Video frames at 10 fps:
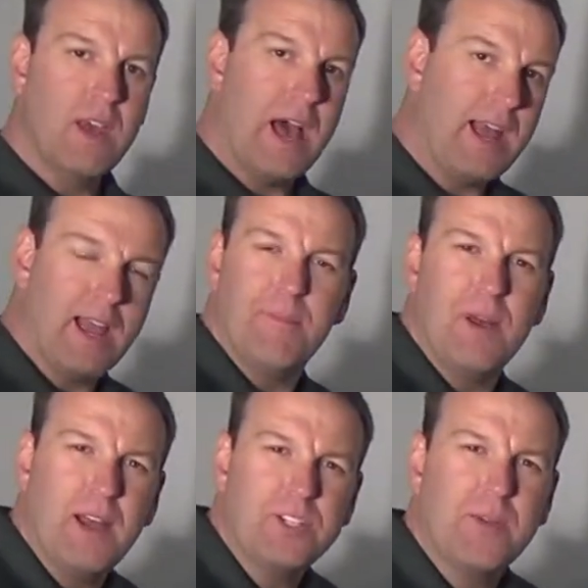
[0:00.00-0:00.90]
Hi,
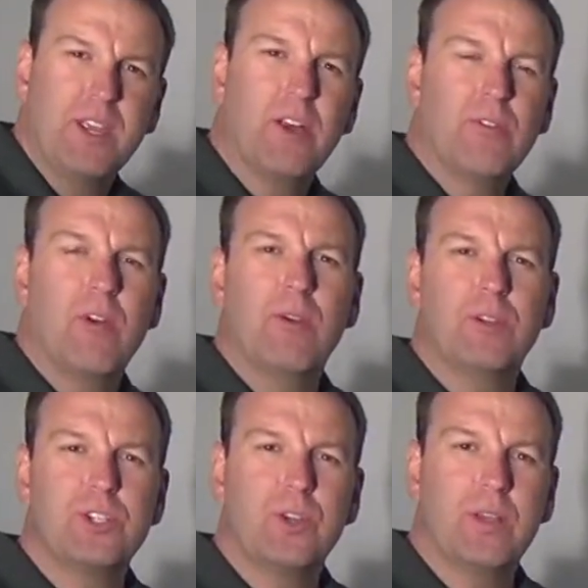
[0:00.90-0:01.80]
I'm Jamie Gilroy
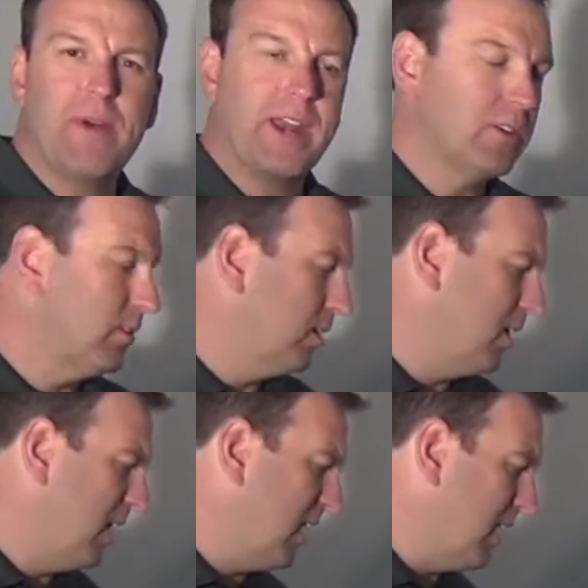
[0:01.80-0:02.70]
with Shukla Medical,